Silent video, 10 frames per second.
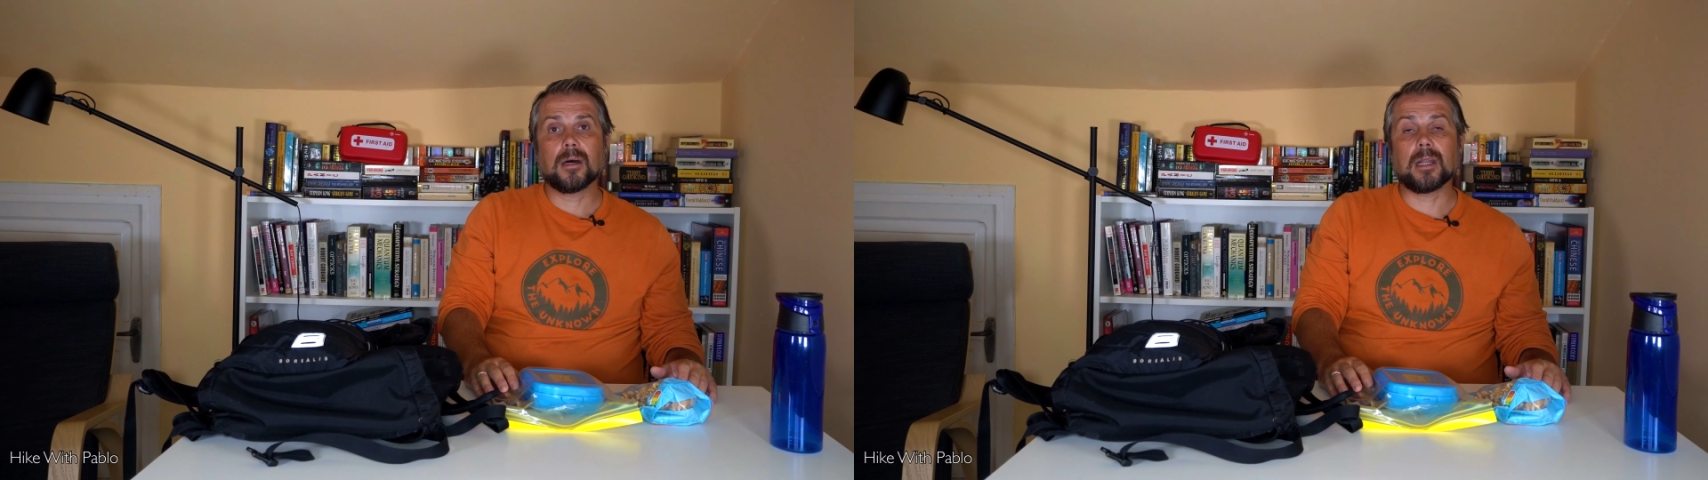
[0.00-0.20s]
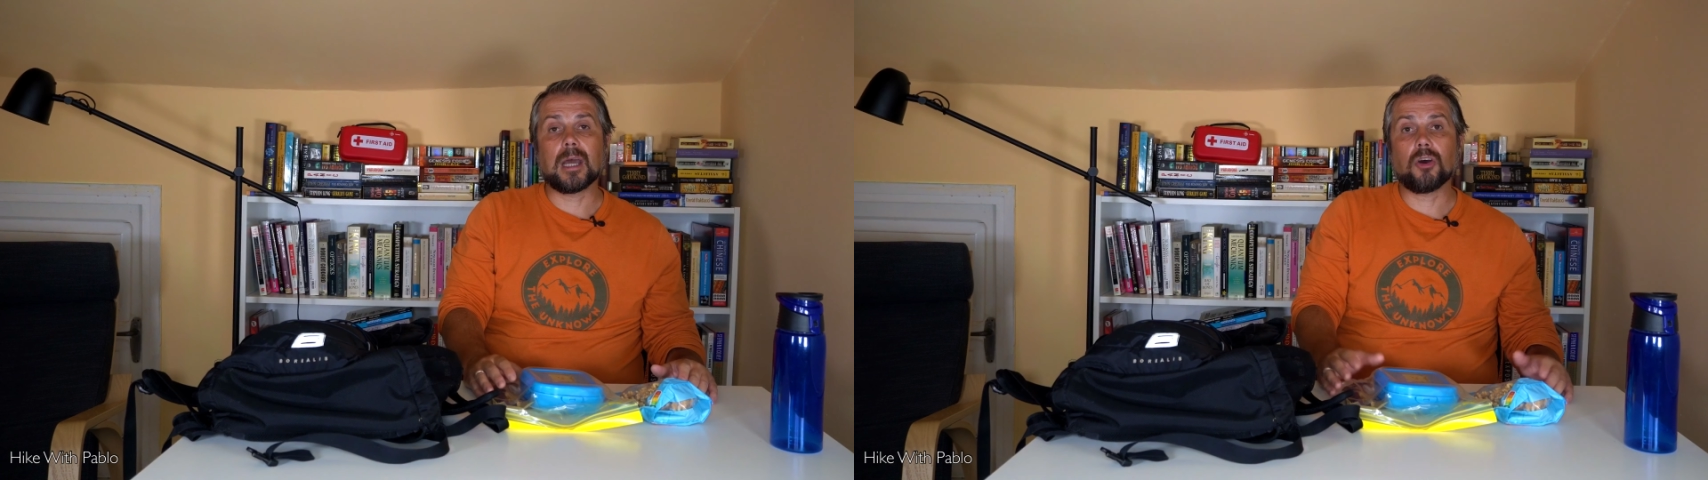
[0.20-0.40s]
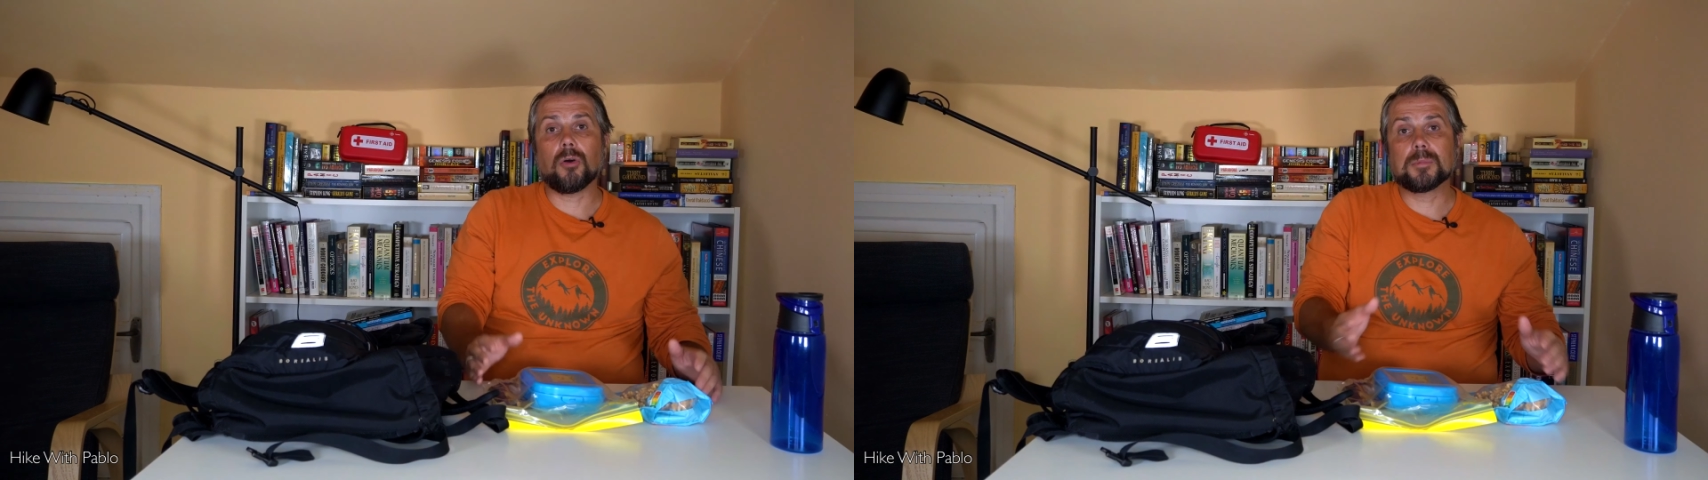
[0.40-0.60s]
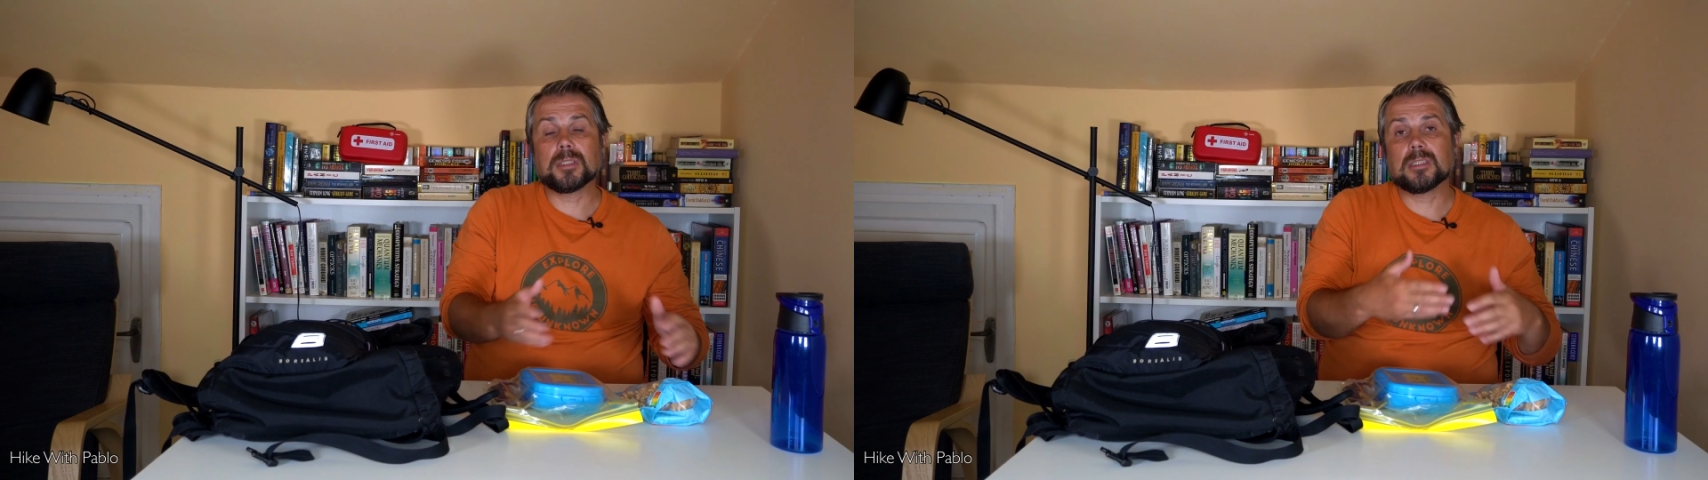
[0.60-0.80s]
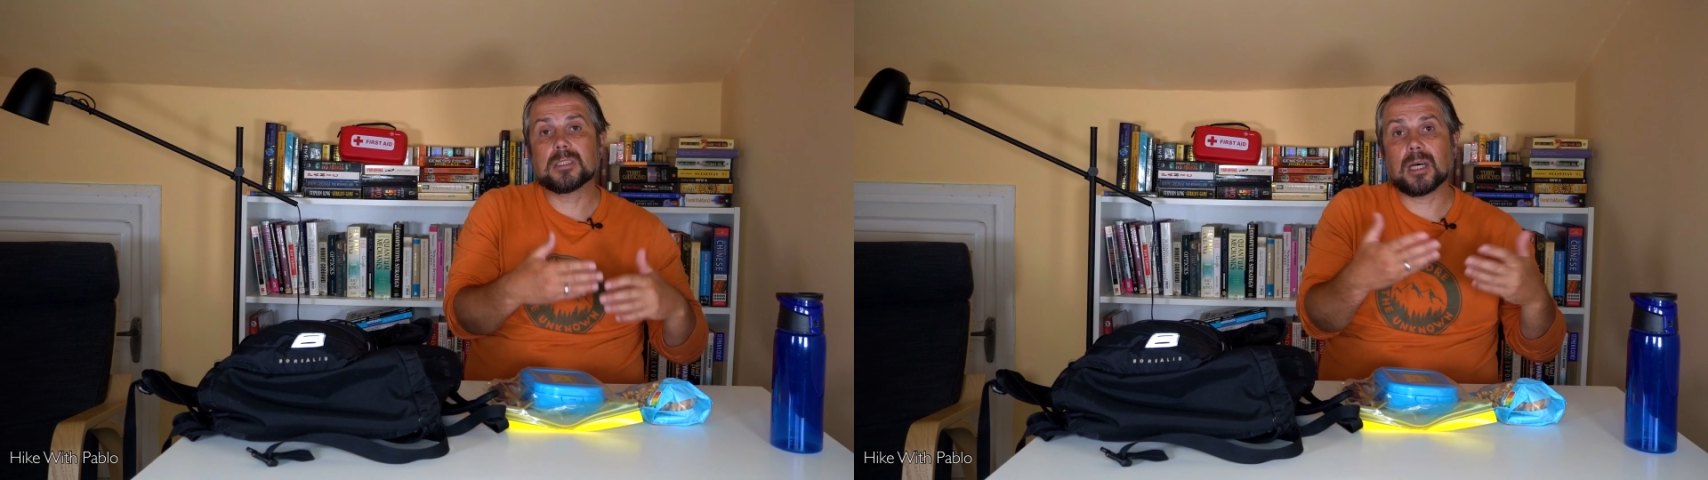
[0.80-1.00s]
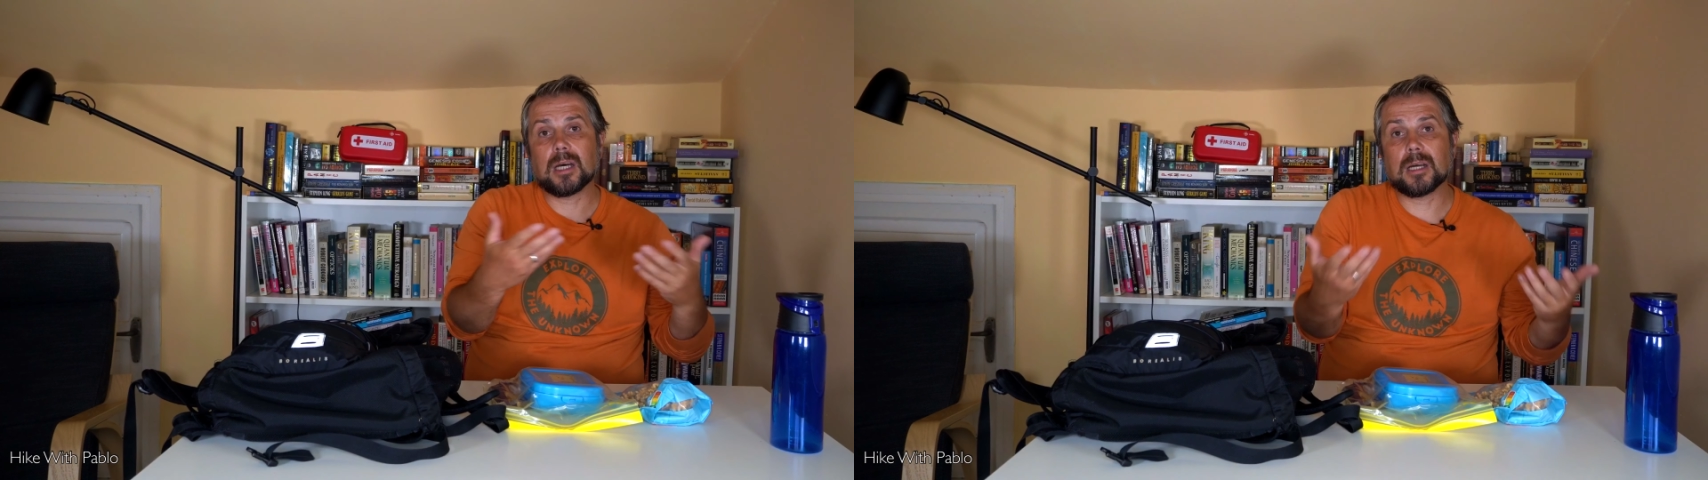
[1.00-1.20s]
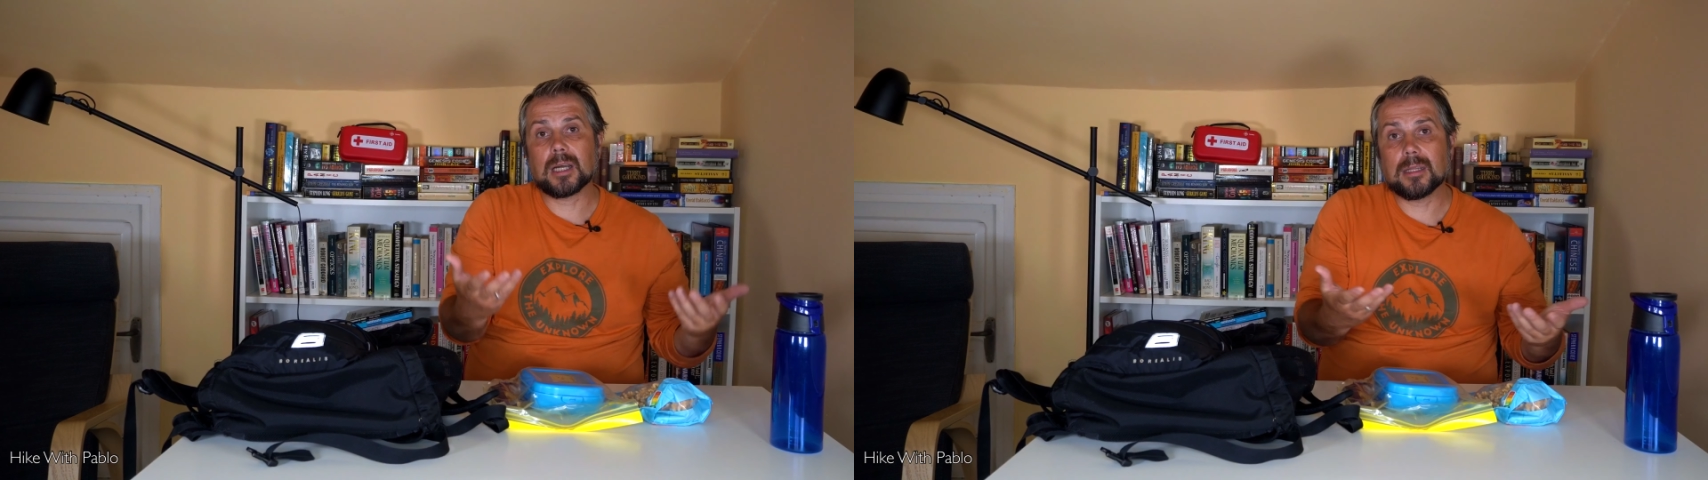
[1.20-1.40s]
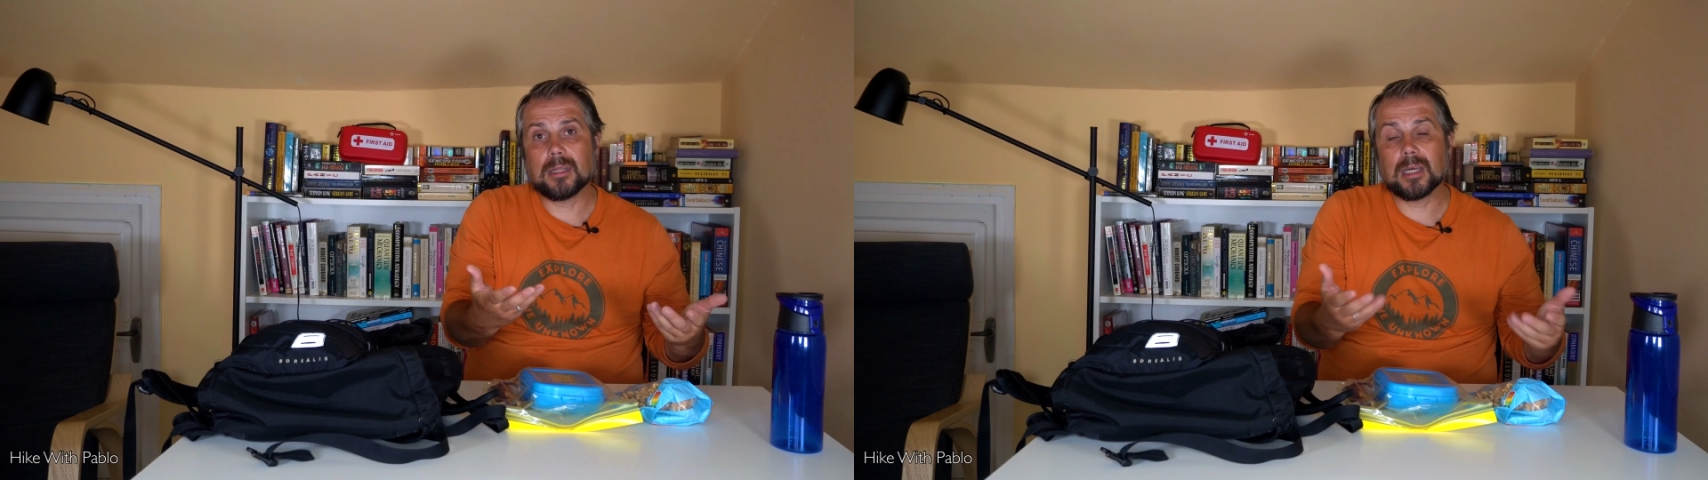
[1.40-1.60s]
and I hope this is an
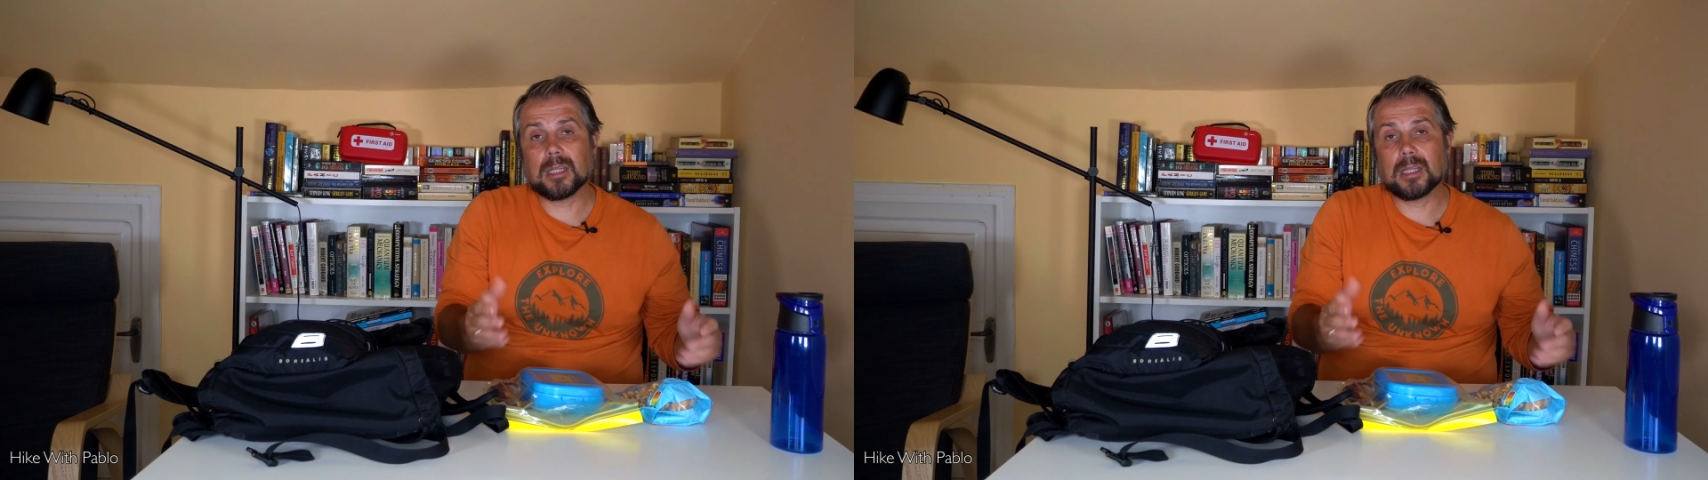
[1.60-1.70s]
idea